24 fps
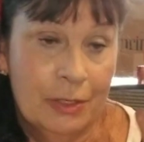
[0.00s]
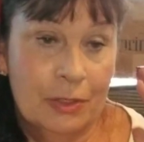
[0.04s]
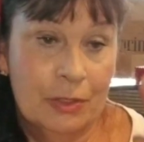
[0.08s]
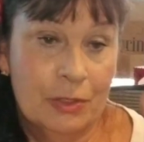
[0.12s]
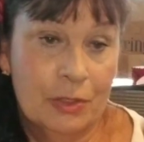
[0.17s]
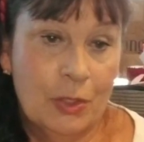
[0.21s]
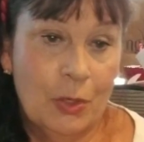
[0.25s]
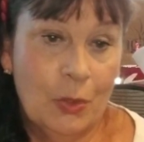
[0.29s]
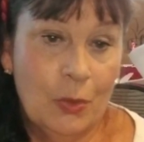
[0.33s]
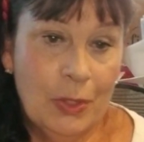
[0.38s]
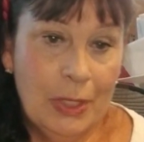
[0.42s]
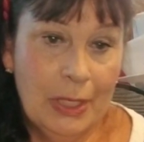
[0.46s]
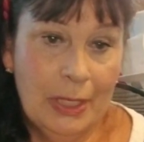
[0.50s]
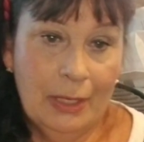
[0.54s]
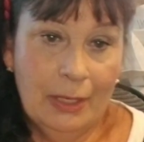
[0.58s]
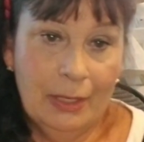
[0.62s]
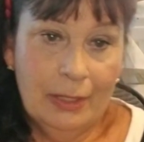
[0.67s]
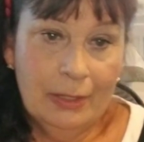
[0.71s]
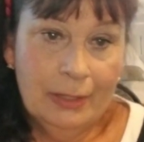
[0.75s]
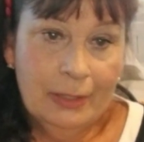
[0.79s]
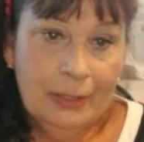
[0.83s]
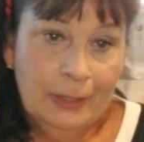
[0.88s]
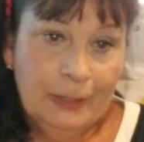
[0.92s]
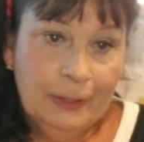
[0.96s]
So yeah,
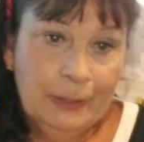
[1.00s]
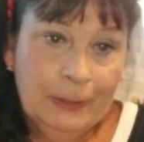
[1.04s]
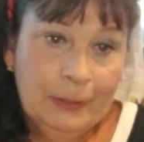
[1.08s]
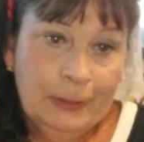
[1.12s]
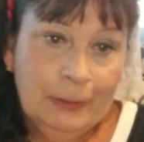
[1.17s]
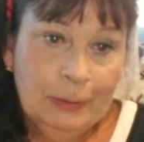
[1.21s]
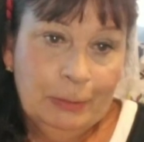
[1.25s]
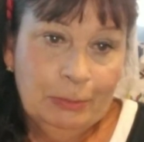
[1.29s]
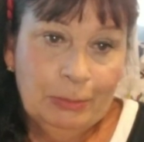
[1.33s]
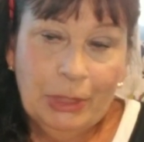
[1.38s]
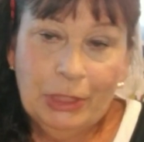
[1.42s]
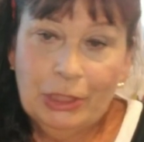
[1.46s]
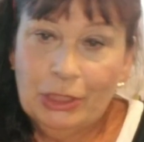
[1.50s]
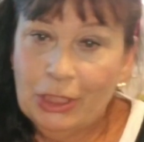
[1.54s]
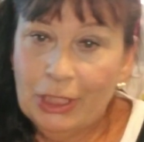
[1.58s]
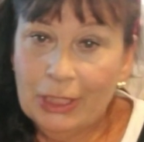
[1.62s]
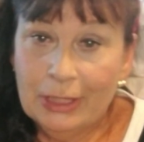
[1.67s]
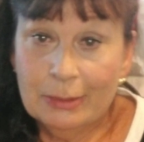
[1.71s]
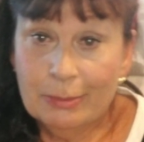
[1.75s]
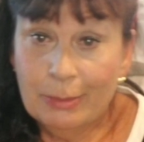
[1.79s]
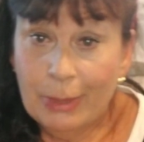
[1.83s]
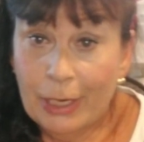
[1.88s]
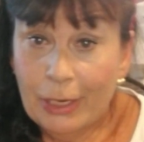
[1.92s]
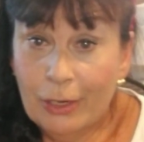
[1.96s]
but
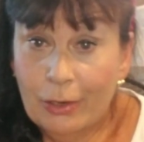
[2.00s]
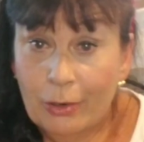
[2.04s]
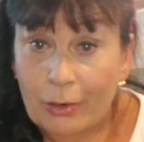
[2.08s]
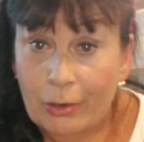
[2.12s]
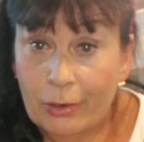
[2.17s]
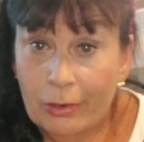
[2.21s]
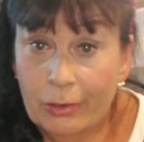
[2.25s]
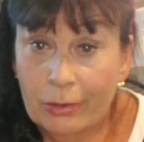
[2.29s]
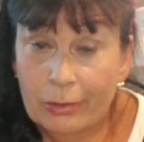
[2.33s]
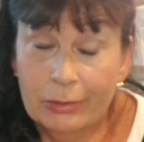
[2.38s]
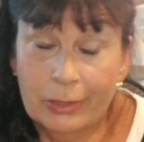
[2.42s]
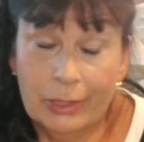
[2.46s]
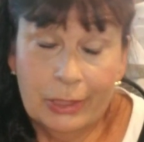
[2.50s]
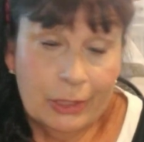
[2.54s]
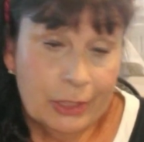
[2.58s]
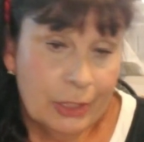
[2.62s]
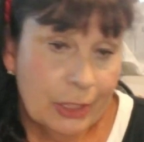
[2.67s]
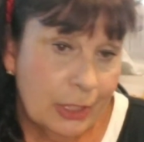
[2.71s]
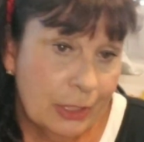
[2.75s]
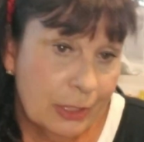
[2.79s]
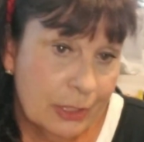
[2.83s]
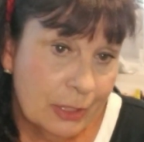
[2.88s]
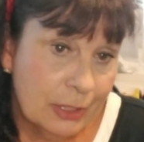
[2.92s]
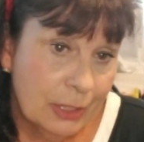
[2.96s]
she's my girl, and
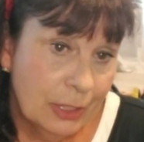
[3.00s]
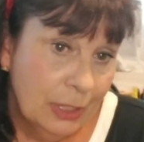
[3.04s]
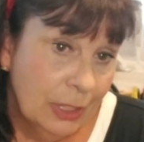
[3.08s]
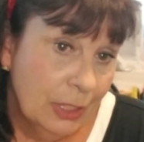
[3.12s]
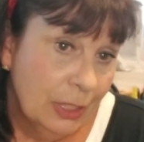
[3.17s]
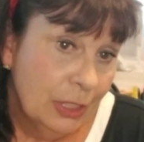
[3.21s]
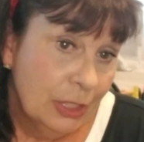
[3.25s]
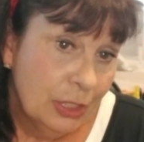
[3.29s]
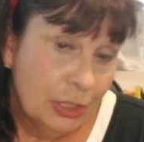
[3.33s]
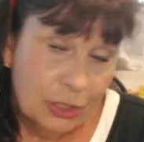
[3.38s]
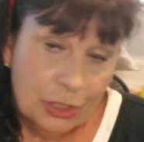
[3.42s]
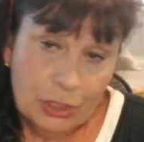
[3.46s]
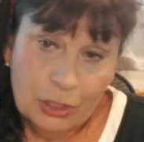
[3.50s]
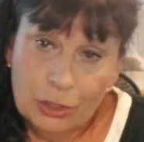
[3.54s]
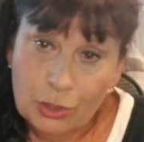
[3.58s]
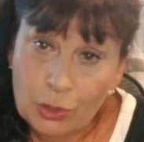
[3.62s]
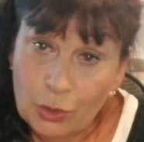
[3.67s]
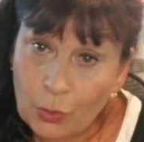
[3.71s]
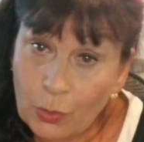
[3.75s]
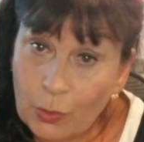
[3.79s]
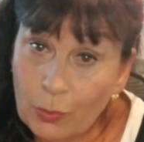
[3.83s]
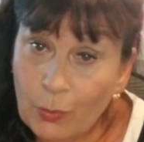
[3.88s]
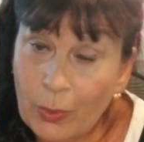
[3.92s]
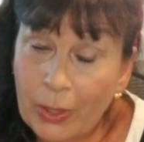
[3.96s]
she's
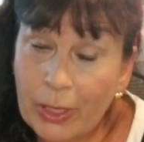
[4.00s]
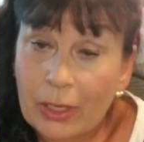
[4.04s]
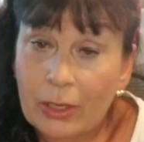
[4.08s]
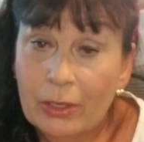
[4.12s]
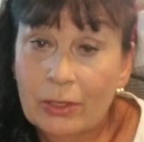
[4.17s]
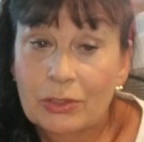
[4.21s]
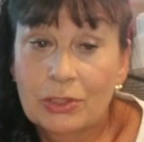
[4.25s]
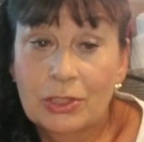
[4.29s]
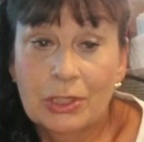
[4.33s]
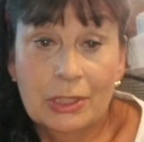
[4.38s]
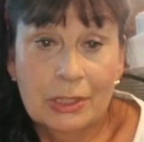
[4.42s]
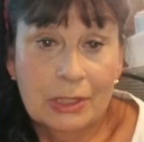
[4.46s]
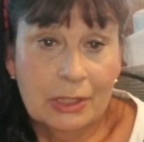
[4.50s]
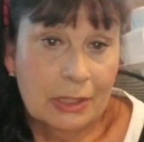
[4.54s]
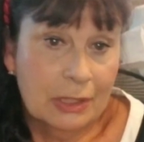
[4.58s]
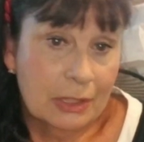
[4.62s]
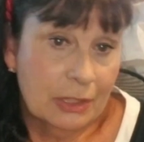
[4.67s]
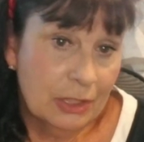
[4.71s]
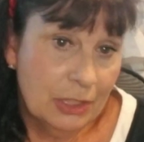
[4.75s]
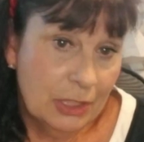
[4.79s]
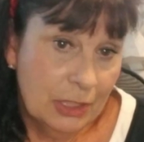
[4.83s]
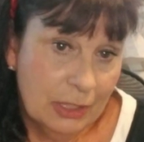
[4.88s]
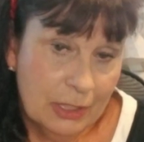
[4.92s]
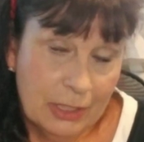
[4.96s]
doing well.
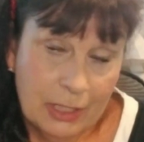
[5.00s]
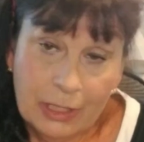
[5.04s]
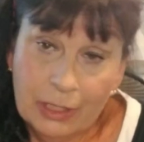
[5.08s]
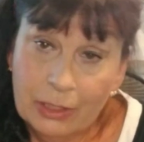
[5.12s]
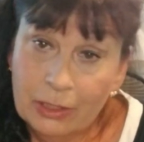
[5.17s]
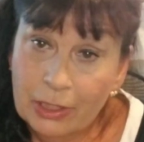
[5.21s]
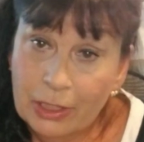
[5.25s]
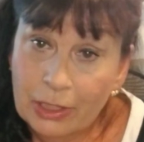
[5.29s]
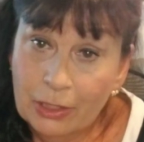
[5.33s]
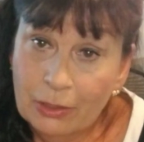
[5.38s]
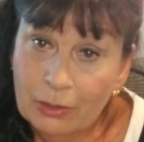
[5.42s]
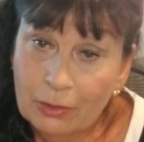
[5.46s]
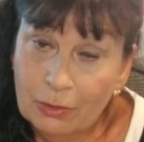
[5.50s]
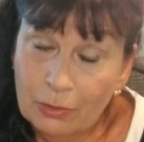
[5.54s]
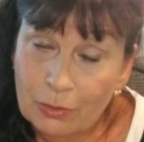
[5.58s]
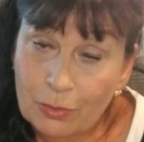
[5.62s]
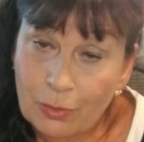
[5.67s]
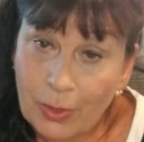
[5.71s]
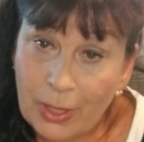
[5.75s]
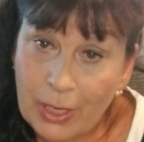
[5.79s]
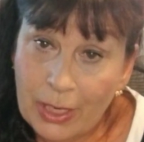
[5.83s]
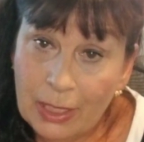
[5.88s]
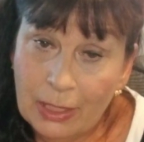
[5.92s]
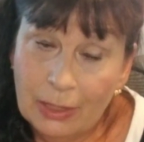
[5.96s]
She's healing
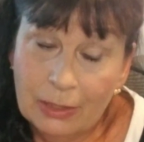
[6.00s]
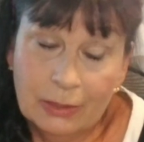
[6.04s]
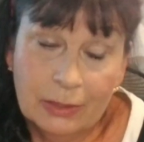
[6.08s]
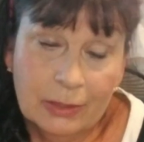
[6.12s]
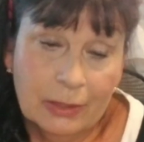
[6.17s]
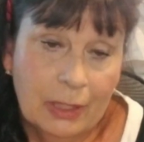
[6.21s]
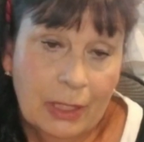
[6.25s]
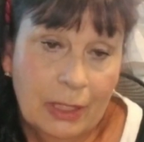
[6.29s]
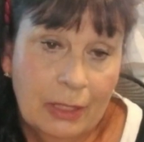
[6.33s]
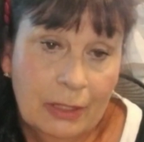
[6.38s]
great.